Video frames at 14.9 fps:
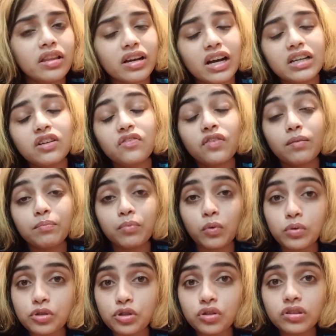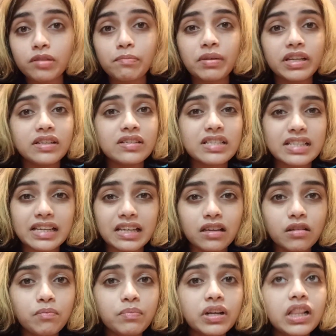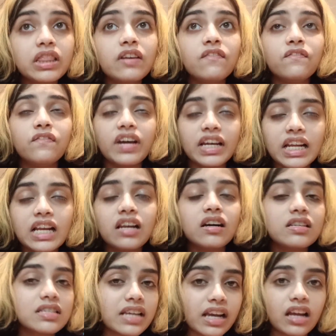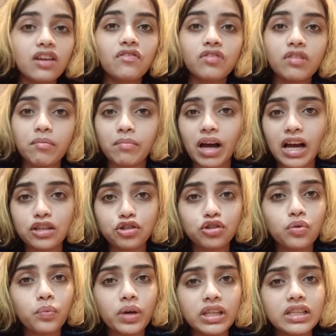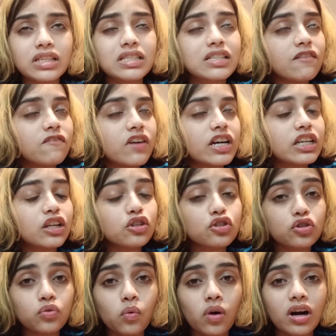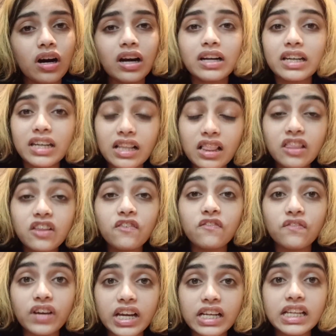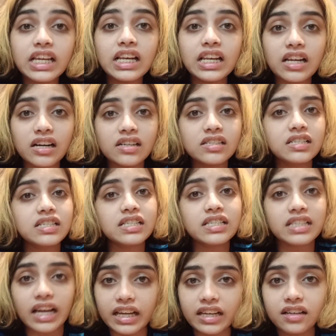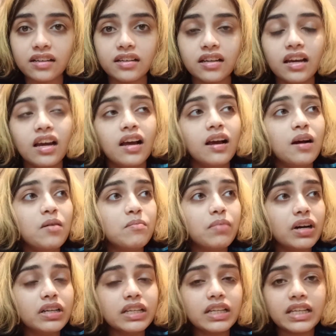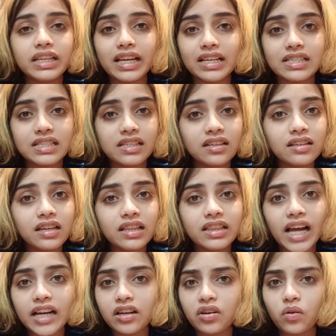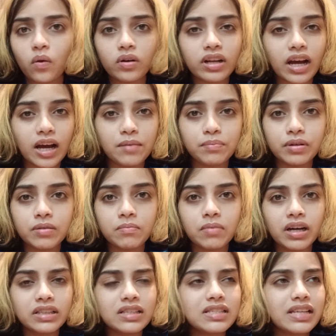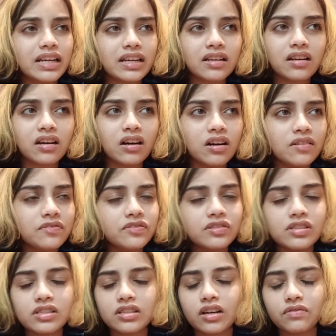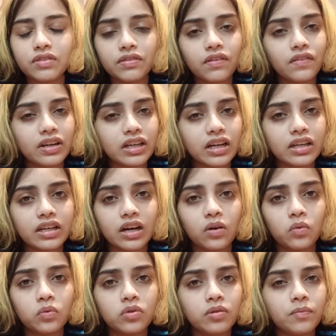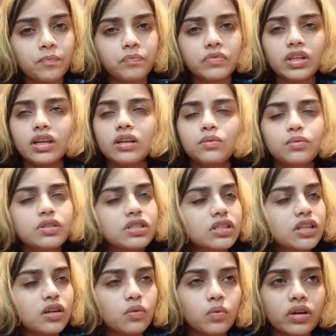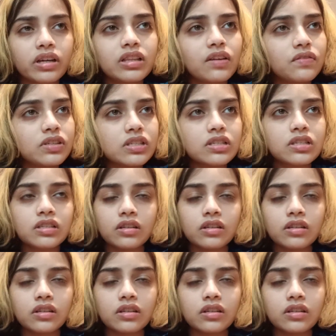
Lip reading: the kind of composure the players keep till the very last second of the match, the way they're still fighting so hard till the very last second. But yesterday that did not happen. By the second half, first half we were 1-0 down. It was still okay. There was